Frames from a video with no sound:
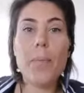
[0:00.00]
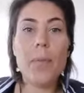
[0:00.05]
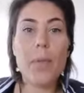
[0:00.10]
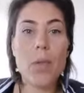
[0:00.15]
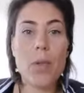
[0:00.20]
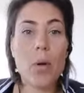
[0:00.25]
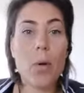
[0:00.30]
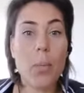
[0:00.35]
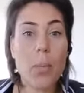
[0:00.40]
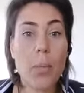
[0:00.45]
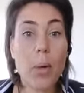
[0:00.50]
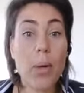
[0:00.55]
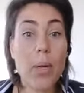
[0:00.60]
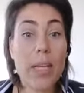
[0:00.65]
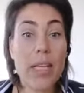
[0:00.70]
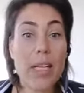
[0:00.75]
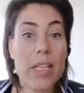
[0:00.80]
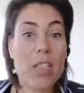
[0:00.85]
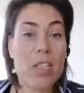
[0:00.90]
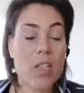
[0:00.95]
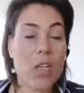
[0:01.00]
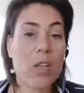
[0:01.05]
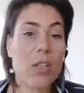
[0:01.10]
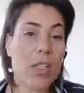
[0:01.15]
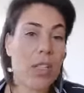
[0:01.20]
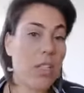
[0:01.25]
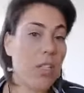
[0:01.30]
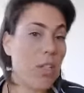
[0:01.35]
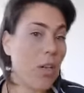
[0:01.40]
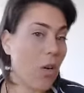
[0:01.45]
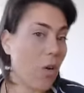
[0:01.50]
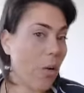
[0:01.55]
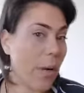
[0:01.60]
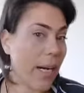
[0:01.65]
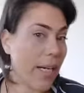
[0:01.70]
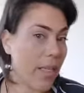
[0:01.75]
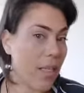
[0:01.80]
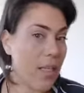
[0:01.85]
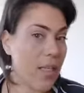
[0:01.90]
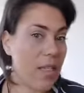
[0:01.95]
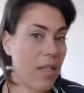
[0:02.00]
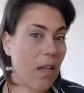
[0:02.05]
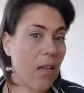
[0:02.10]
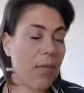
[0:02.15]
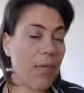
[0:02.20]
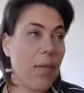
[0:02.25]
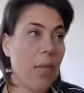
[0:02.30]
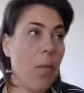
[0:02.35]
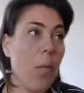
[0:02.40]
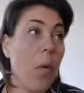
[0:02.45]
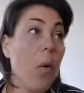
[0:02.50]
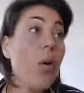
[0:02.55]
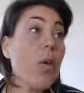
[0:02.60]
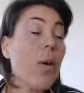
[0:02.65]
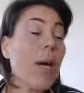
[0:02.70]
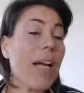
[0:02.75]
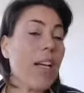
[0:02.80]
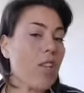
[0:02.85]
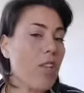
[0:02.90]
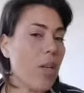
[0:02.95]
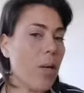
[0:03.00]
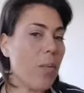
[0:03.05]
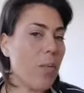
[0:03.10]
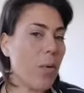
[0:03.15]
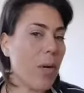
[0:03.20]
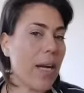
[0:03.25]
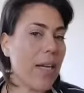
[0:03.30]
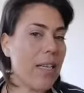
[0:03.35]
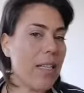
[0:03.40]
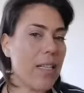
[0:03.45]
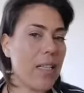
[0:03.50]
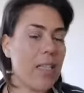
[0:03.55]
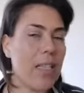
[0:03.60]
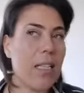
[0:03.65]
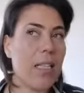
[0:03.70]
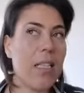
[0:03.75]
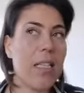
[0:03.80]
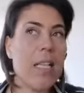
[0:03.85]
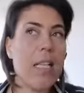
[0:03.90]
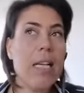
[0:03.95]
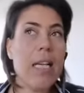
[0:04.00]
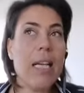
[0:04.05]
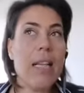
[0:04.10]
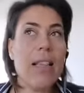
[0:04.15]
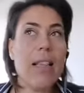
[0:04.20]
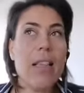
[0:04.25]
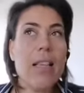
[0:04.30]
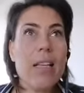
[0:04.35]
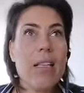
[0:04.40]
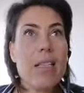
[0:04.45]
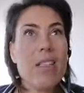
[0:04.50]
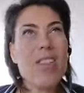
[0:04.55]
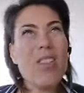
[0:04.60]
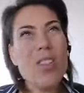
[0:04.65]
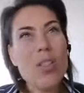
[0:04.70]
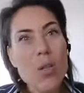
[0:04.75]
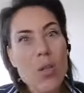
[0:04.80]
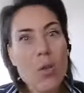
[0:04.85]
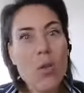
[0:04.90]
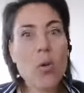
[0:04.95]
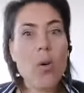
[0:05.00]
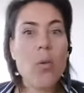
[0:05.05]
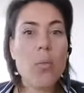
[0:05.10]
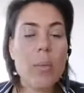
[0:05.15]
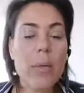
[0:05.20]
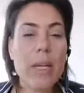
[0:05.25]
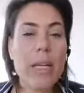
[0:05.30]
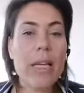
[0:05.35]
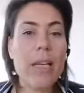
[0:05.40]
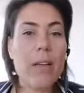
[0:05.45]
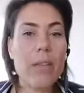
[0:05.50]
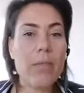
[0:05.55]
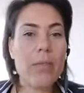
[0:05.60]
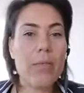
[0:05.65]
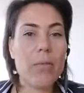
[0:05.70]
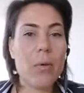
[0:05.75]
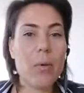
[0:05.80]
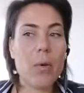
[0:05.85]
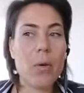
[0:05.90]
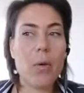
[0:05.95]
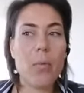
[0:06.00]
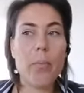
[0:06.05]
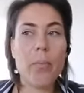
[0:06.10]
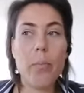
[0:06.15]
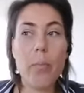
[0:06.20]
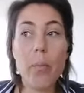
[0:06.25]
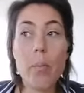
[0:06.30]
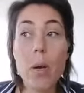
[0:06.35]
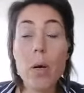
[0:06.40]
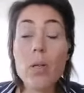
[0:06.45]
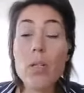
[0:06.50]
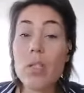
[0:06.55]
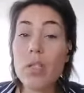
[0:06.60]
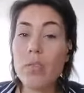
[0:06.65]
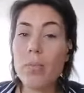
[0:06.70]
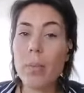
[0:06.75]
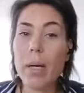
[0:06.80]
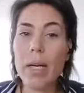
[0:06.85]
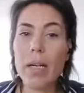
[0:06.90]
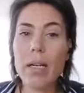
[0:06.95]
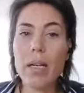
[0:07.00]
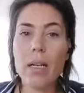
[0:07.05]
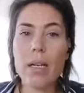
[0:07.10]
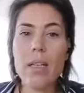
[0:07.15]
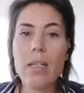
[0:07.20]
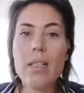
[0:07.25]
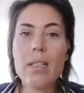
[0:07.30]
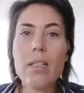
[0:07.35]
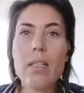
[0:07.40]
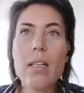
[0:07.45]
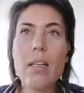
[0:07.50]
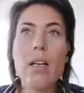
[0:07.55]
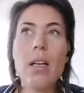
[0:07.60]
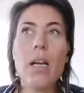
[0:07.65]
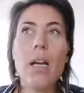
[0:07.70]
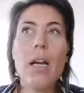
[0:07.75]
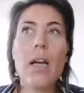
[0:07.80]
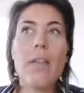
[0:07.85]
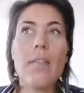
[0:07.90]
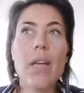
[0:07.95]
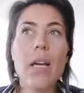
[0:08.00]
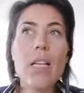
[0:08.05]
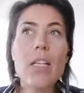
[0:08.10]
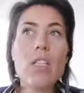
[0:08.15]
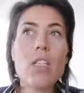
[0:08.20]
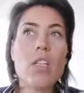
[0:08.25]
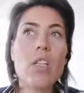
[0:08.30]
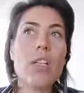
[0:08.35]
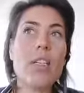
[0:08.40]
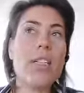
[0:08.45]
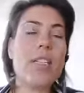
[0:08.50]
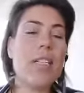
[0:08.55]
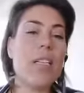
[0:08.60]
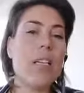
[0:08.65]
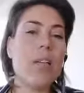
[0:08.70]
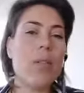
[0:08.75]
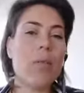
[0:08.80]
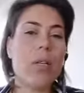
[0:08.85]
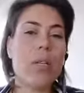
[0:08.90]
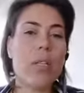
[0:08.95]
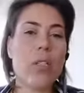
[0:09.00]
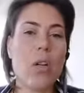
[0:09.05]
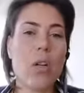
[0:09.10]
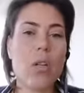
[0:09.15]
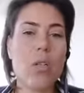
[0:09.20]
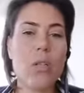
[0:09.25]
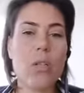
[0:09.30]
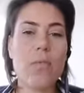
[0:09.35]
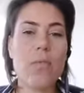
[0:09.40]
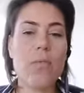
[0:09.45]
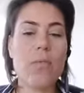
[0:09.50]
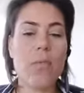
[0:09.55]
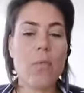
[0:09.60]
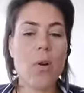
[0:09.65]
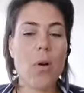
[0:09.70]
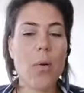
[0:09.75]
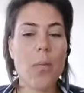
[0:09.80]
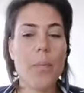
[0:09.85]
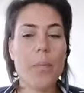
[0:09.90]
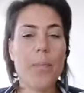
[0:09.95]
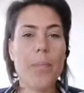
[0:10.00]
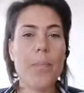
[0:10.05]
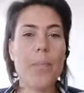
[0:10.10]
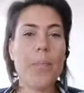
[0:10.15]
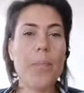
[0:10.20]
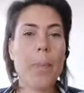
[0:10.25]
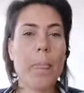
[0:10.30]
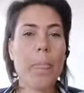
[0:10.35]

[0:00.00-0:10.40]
your body is starting to correct itself. And the more you actually practice it, and this normally for most of my clients, they start seeing results from